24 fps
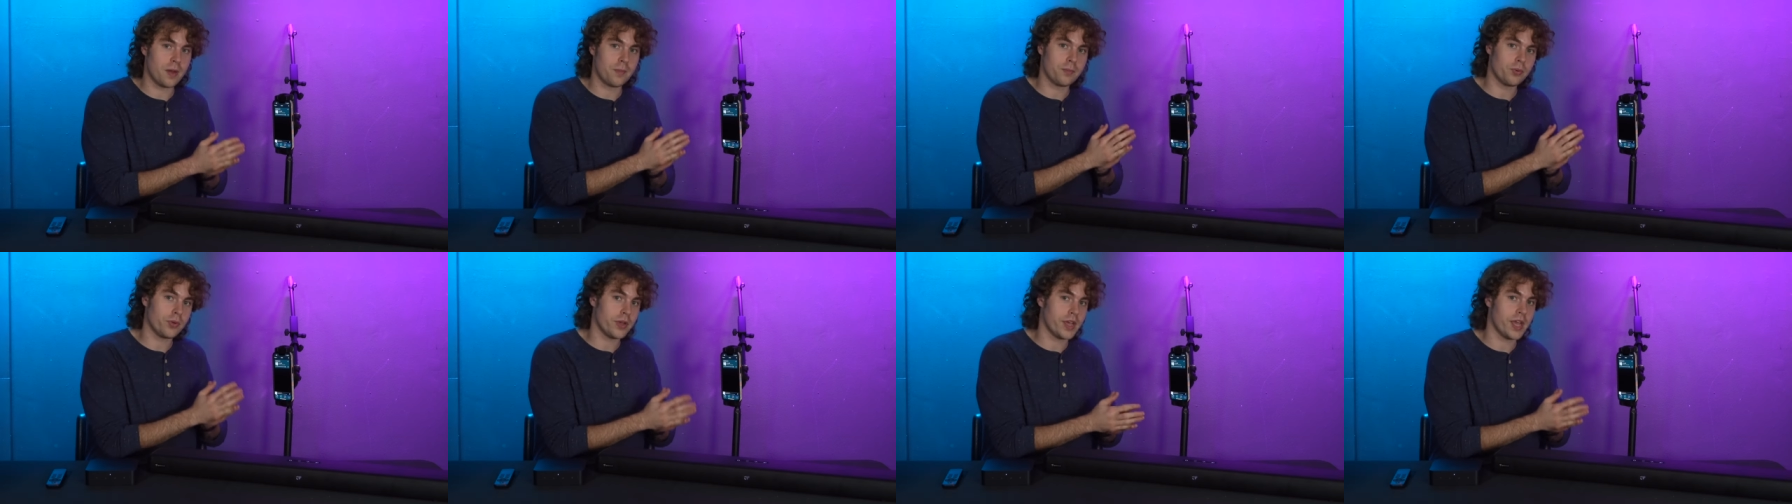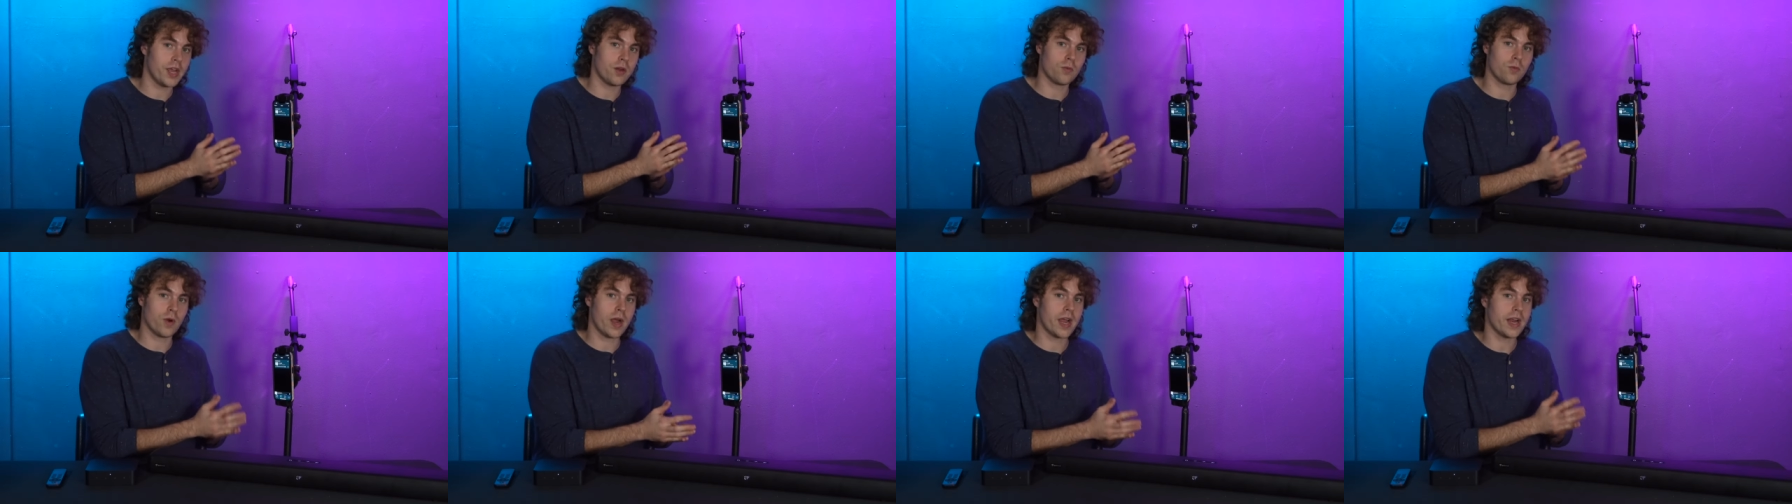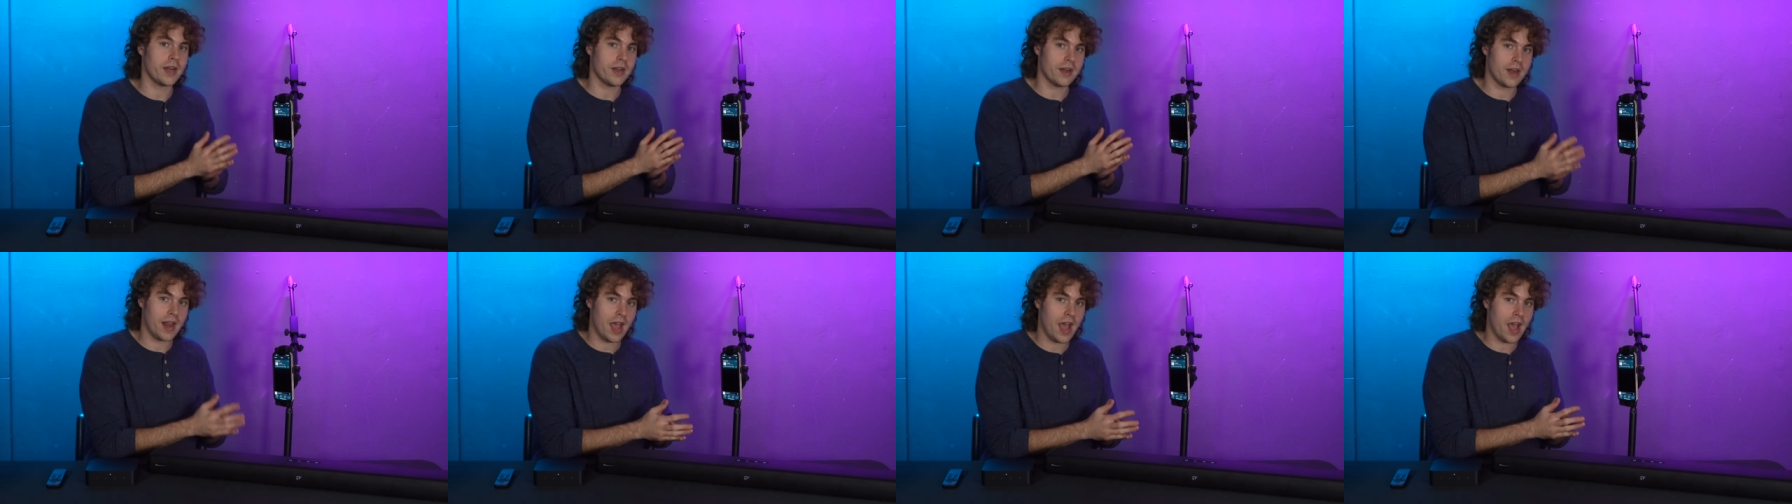I'm playing
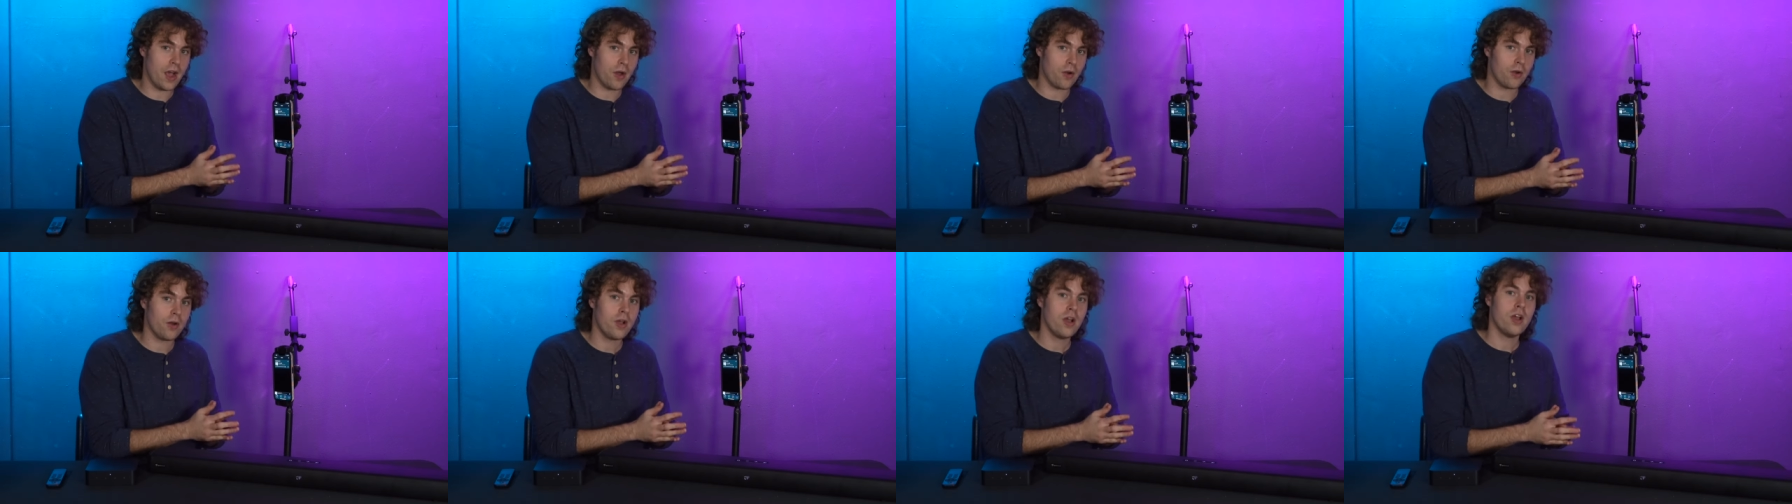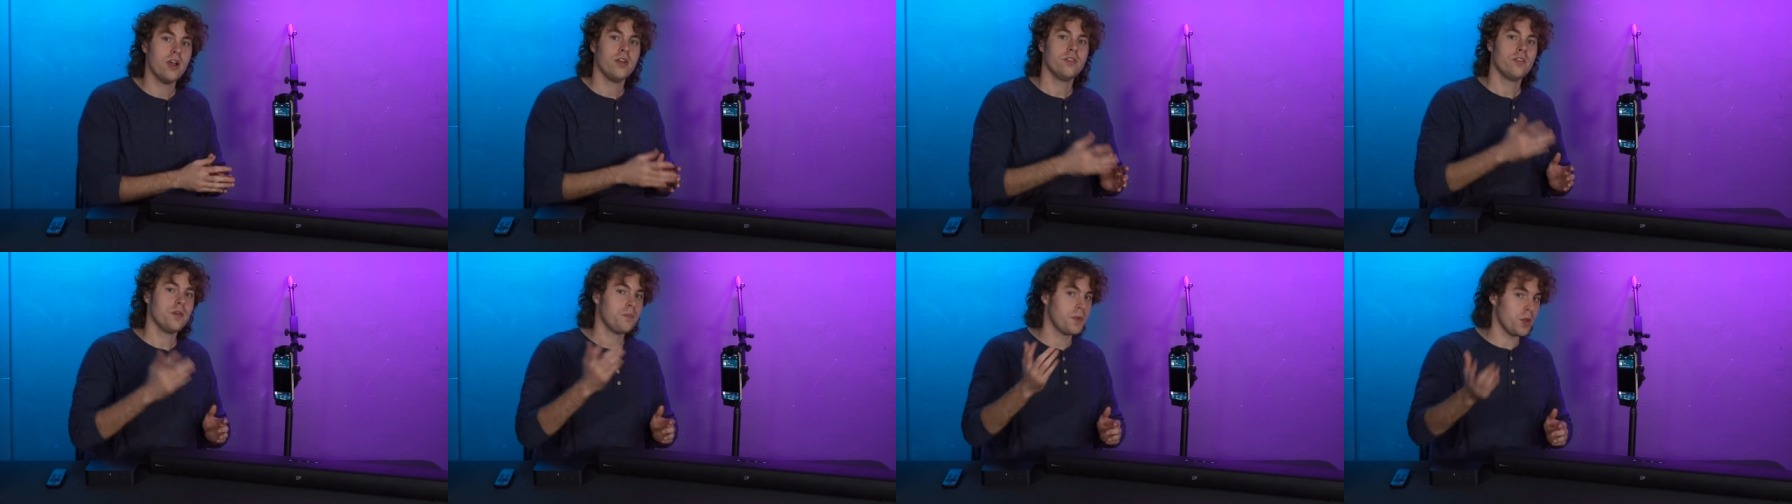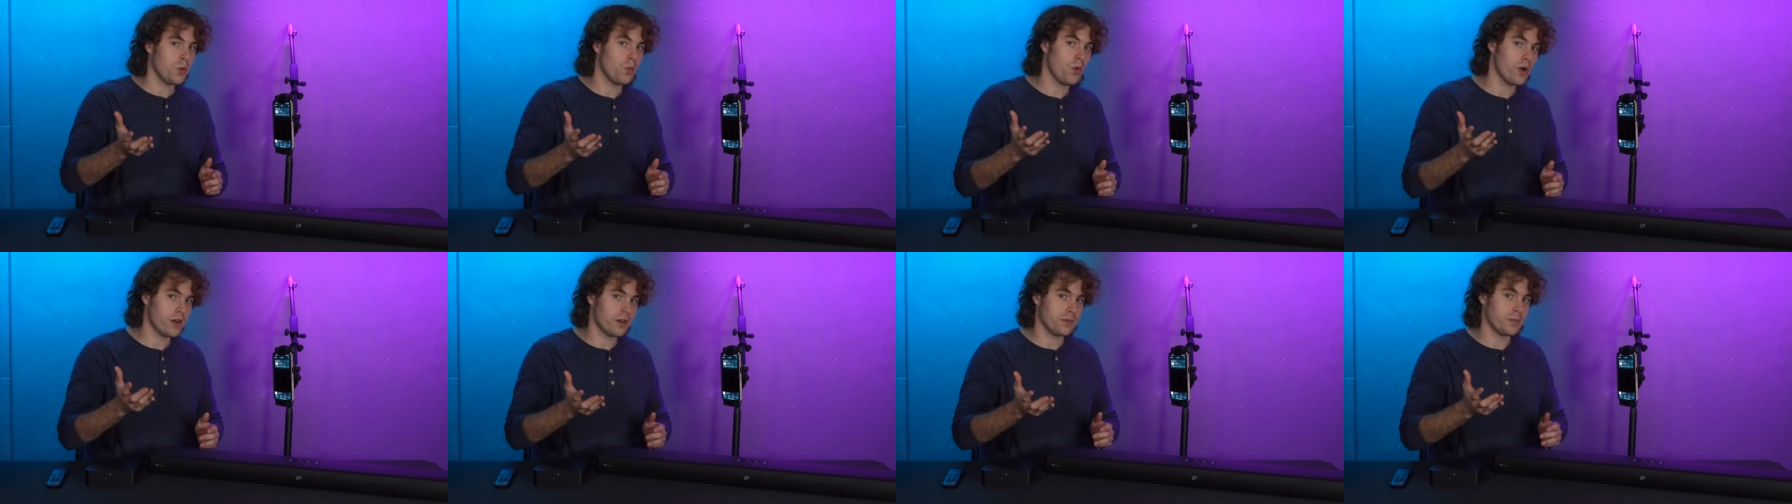right now to
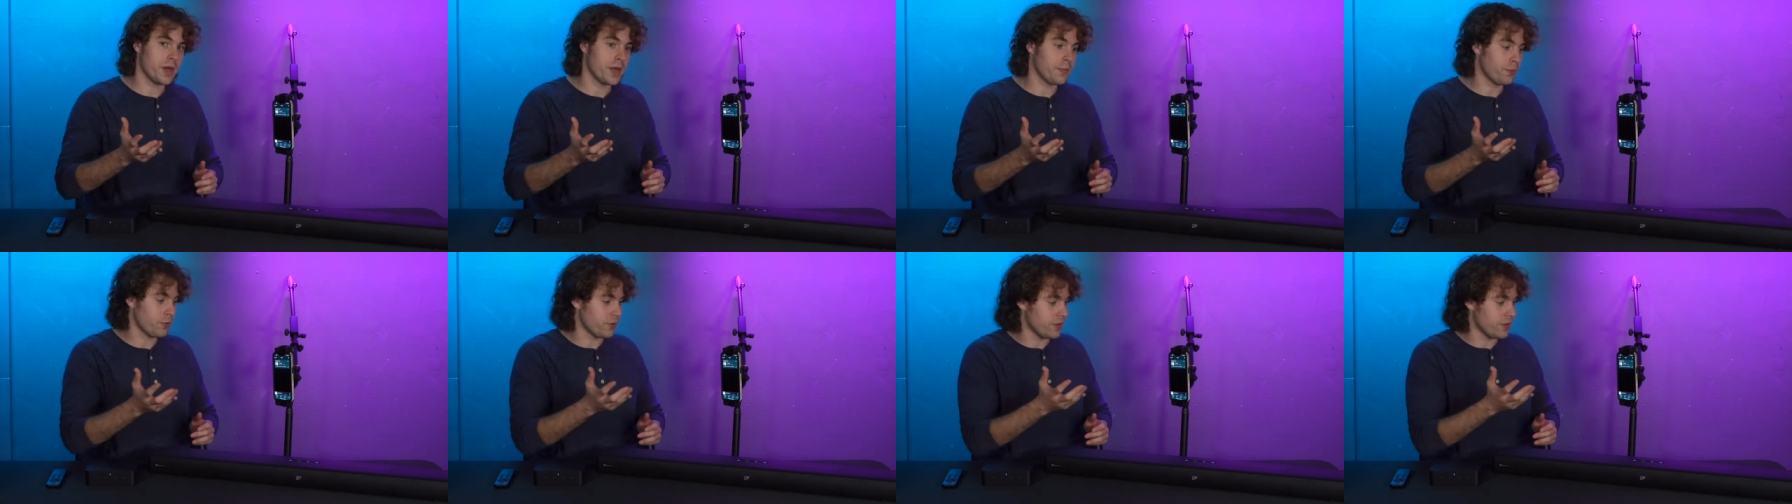be one of my